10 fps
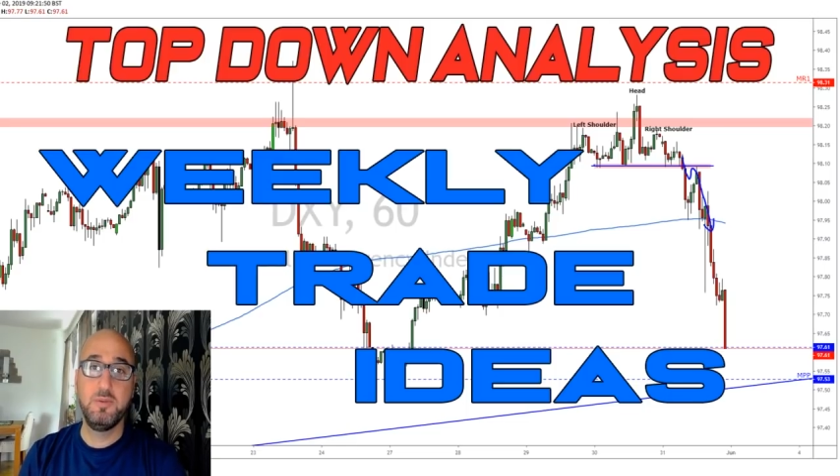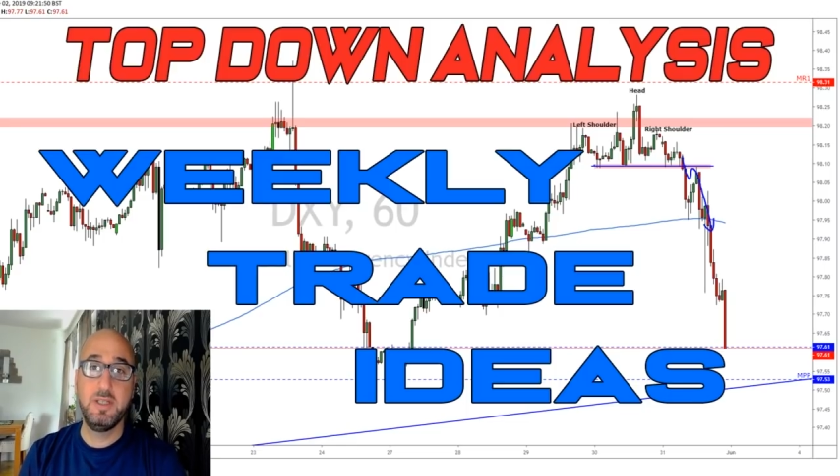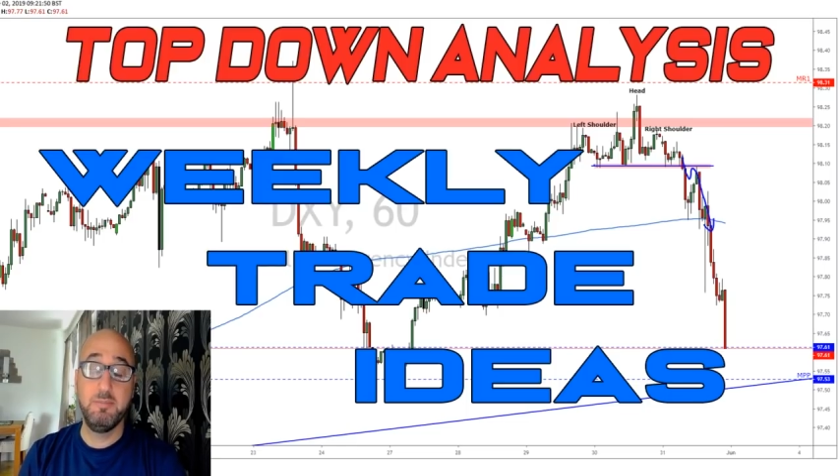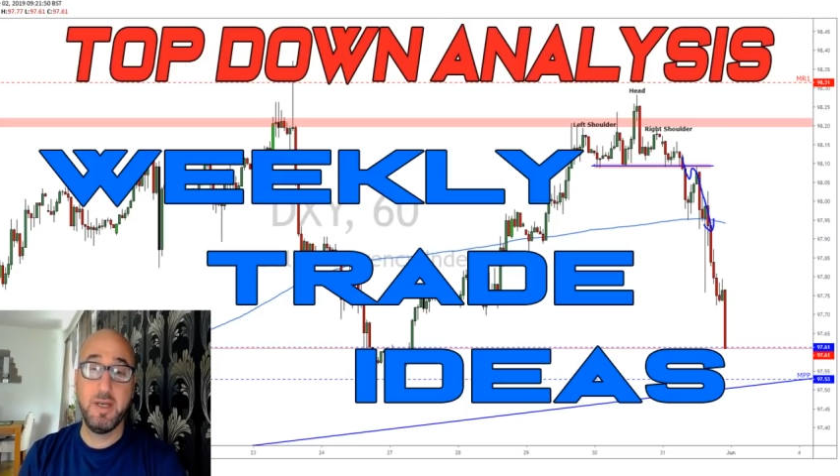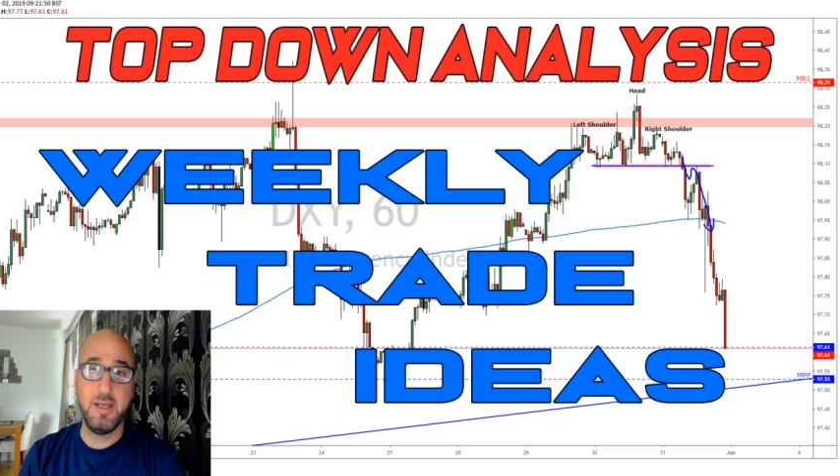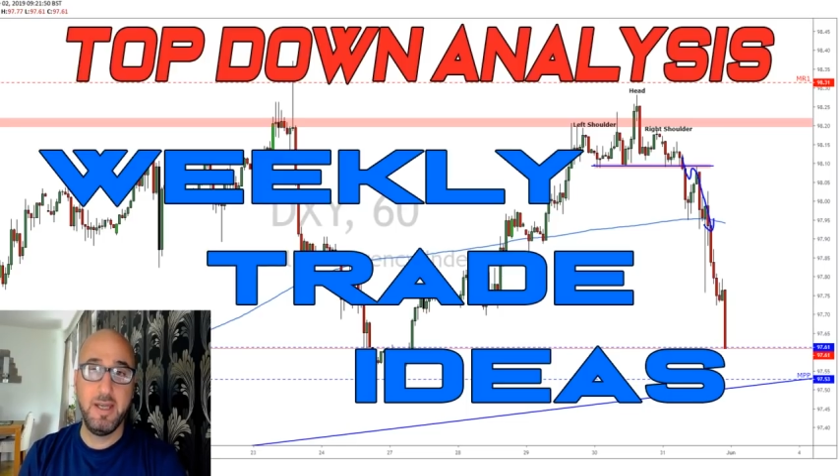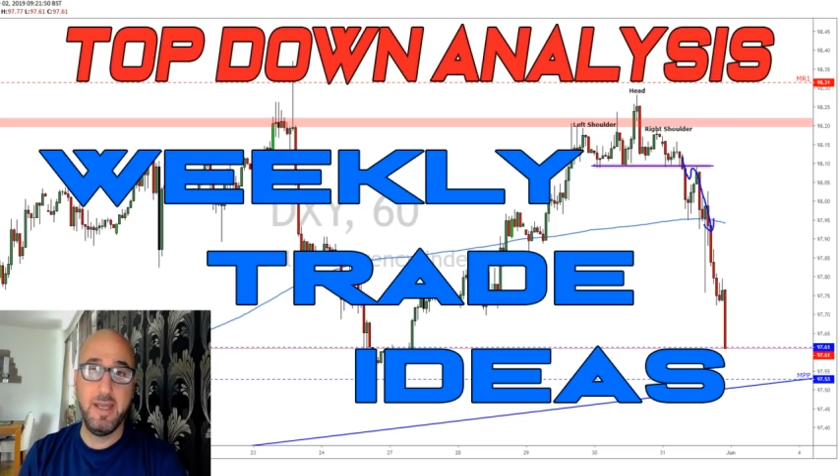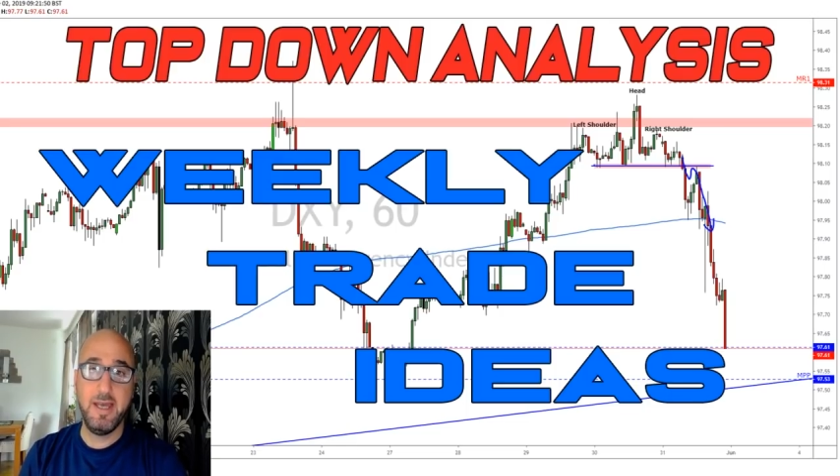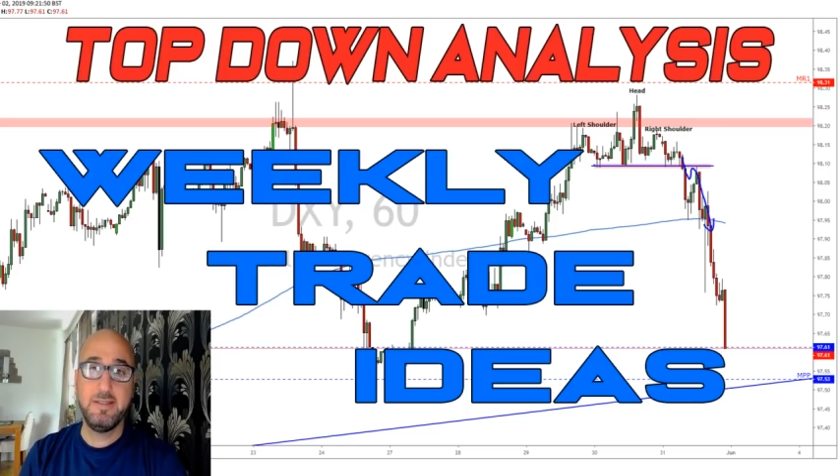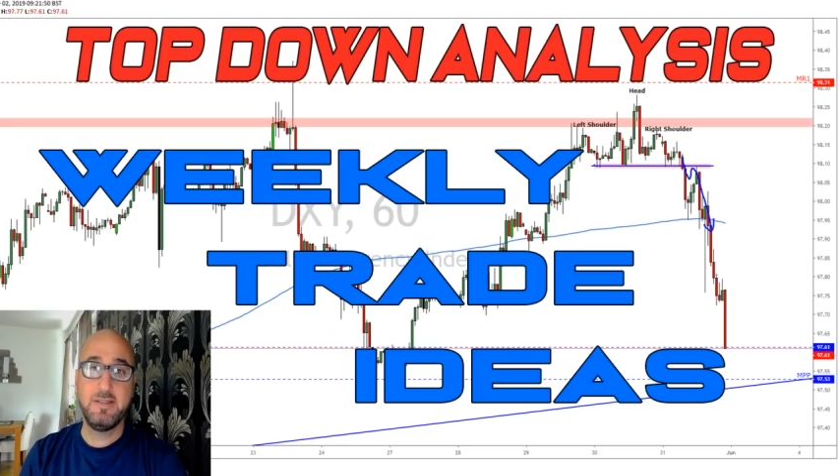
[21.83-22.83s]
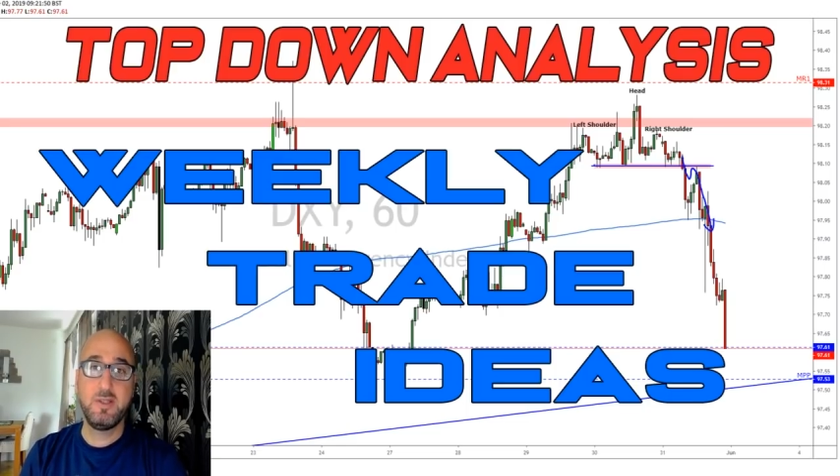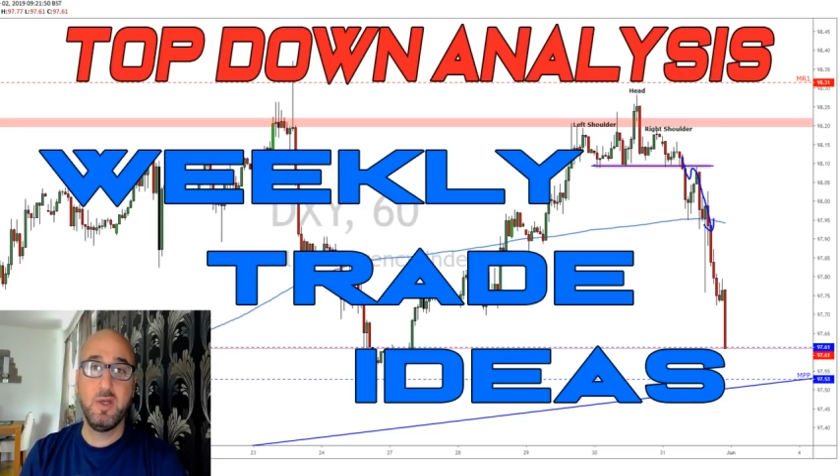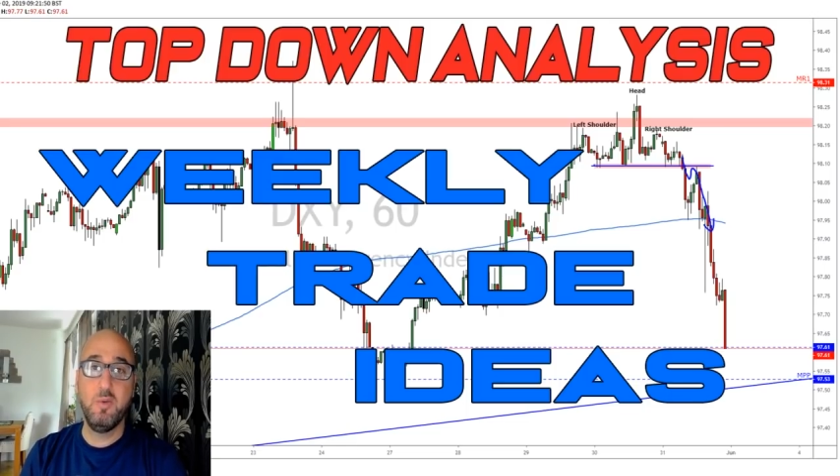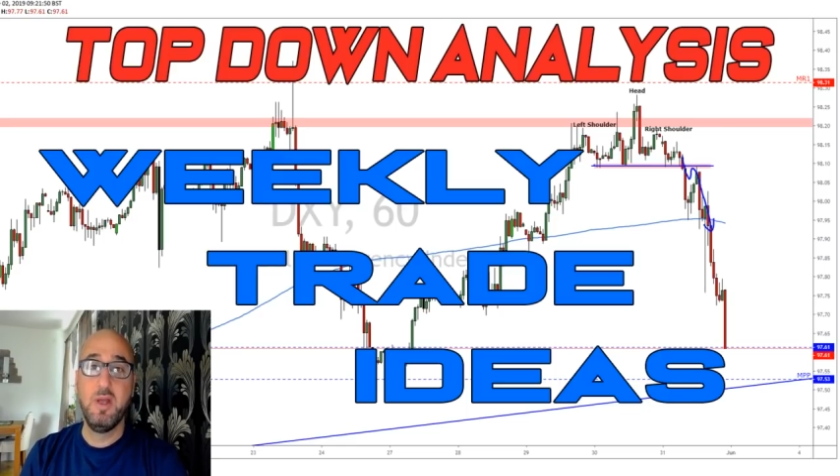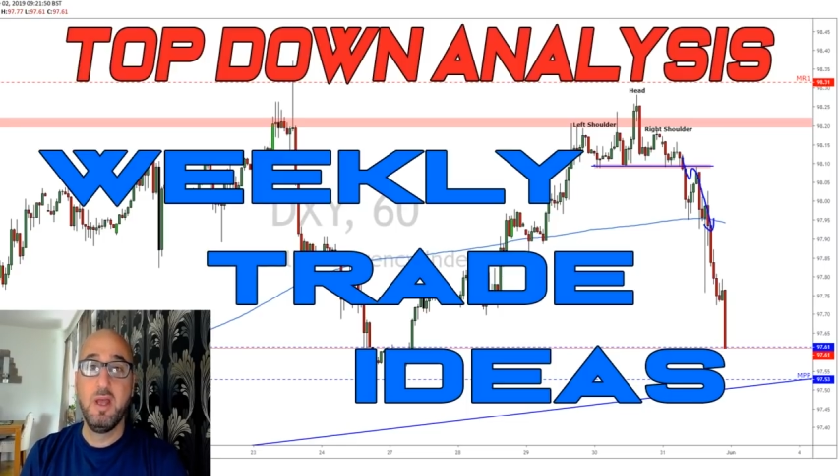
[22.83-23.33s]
keep an eye at. So